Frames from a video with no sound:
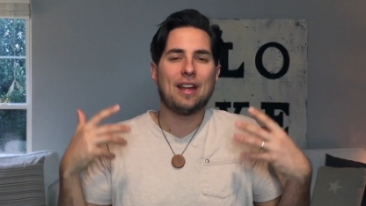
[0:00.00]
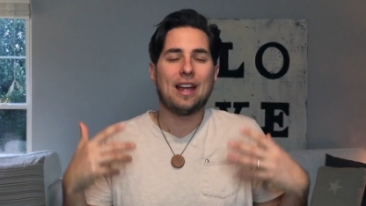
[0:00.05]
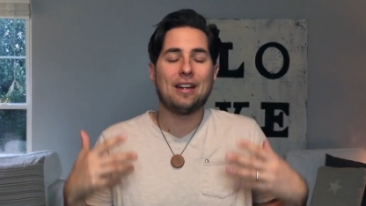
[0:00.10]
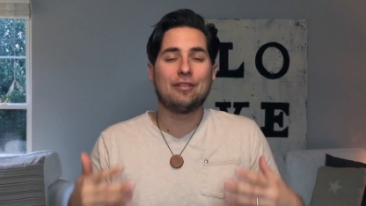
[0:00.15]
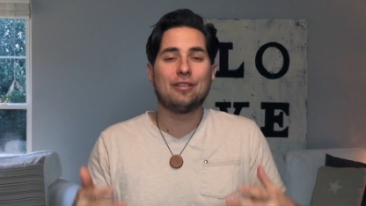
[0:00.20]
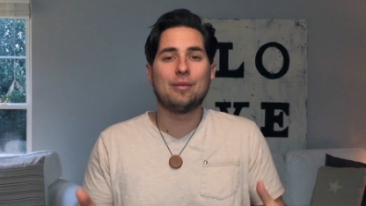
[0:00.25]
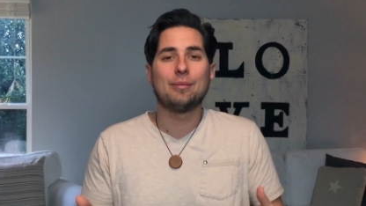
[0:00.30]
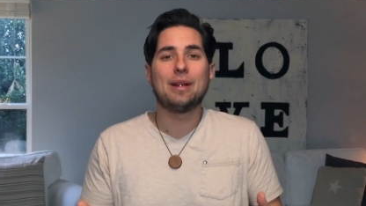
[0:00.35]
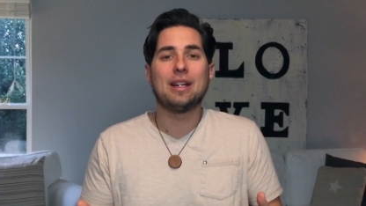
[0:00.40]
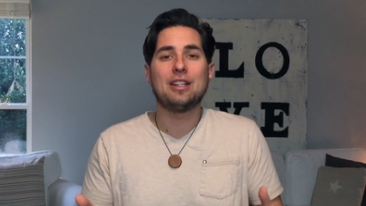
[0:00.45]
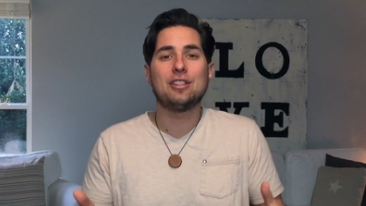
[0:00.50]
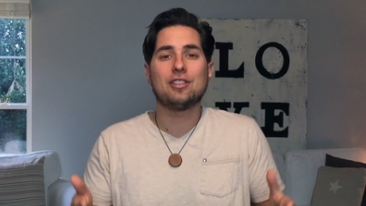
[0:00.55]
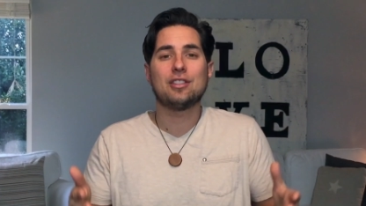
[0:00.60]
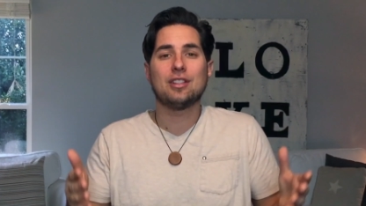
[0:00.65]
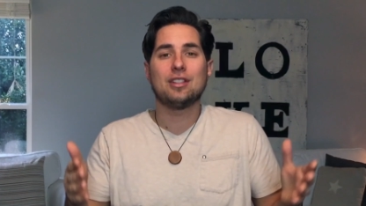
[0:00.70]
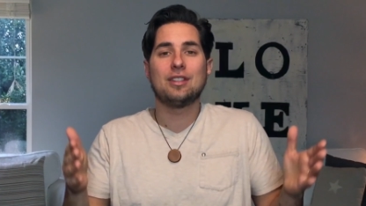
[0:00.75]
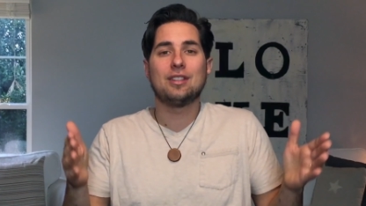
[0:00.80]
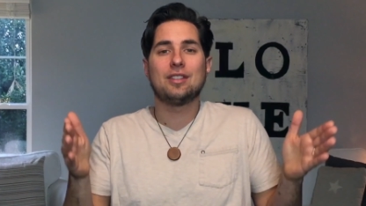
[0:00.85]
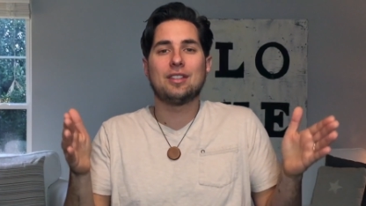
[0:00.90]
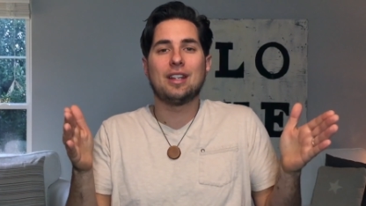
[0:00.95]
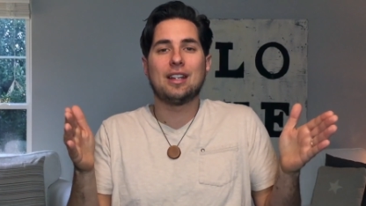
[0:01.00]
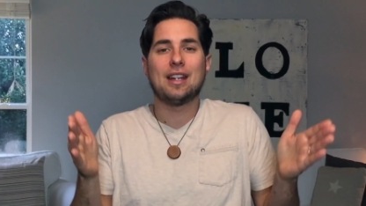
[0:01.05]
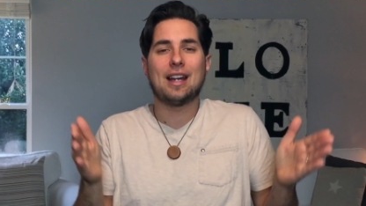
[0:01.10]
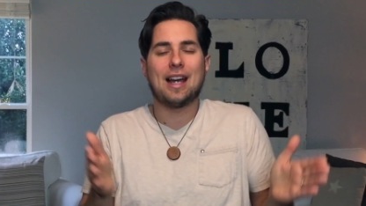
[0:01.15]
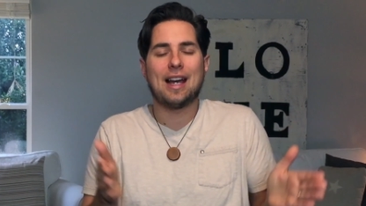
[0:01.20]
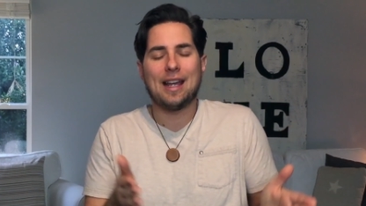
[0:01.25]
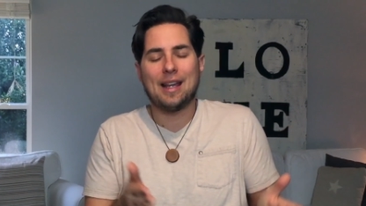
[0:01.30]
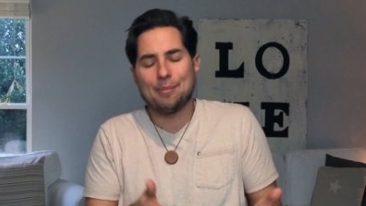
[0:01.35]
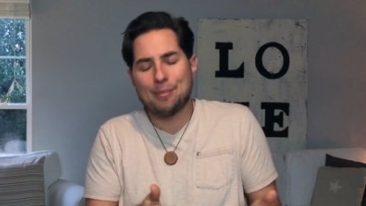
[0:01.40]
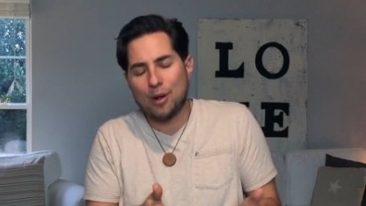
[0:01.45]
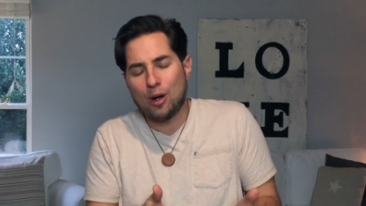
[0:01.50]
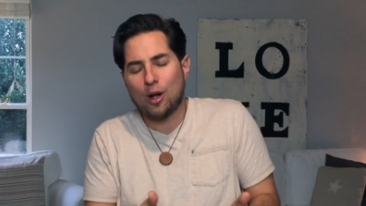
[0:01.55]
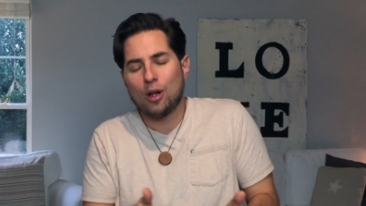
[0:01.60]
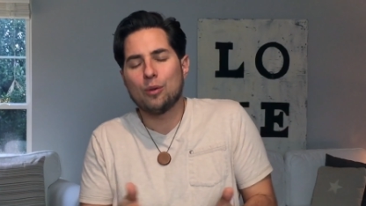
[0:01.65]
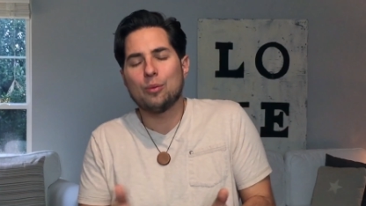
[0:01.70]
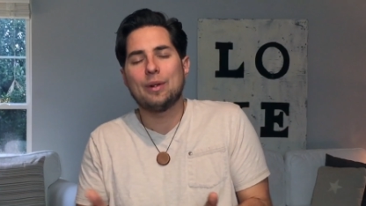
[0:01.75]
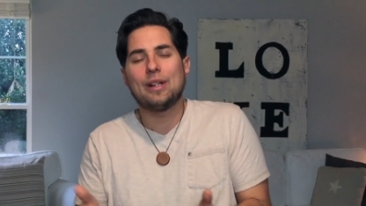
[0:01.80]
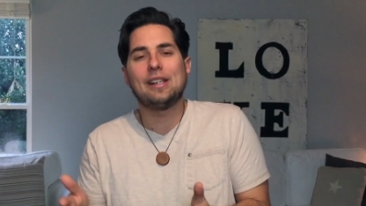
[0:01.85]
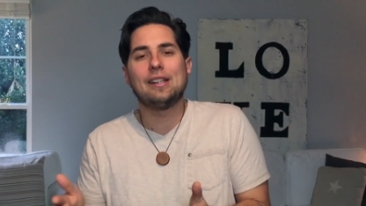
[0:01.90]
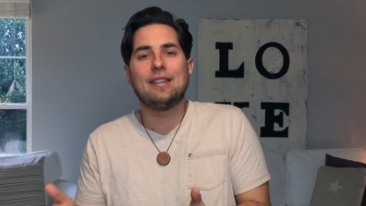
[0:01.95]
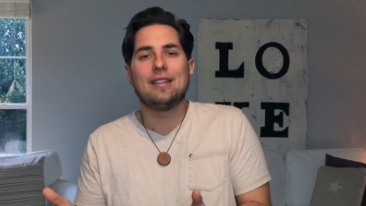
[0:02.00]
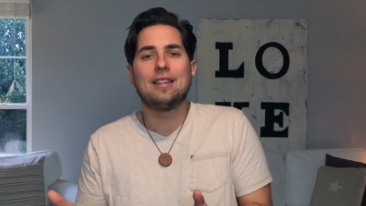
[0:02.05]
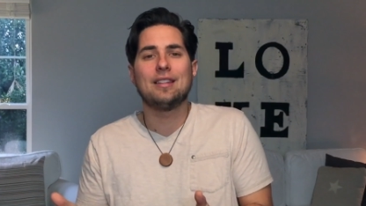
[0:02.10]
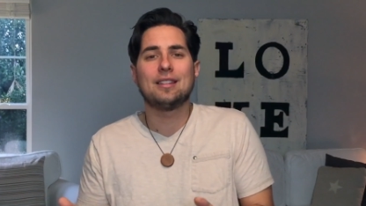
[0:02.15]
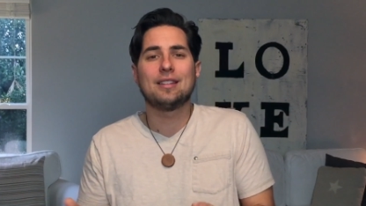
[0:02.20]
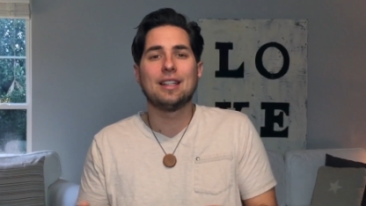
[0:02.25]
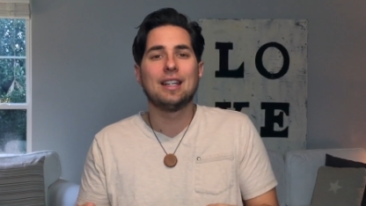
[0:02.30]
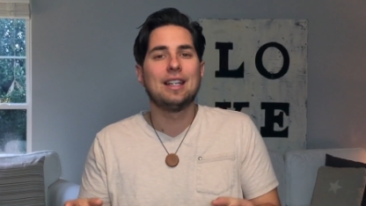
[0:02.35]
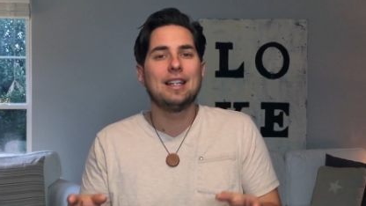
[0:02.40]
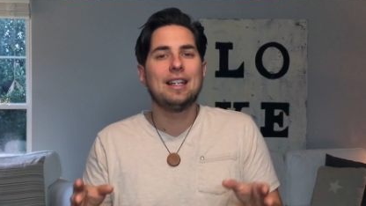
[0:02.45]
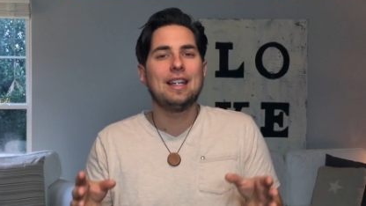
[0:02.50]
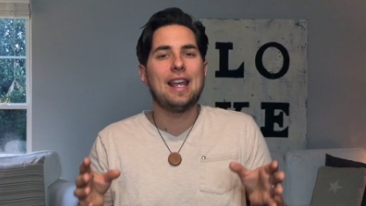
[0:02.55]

affirmations and I'm already this.